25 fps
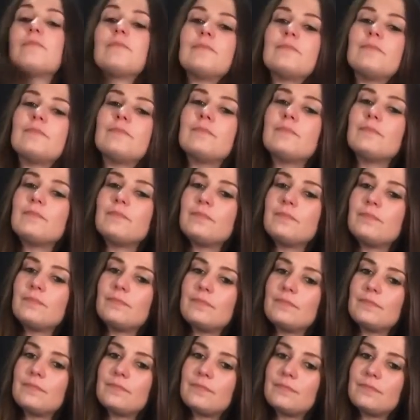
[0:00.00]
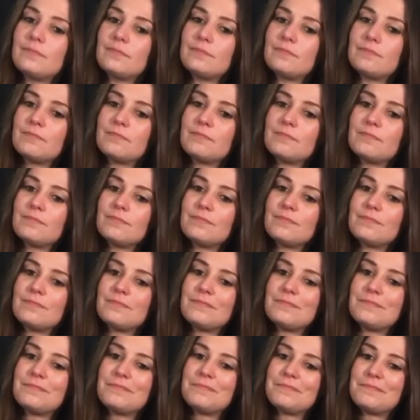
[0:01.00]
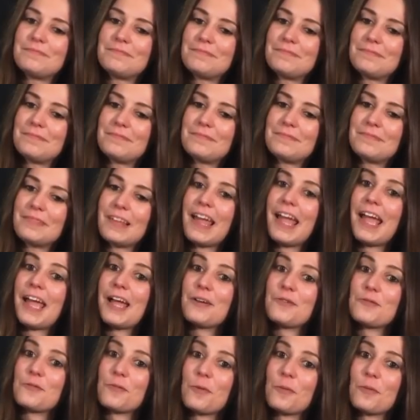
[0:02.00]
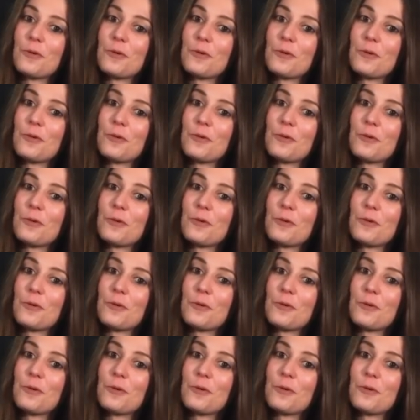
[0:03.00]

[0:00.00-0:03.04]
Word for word: And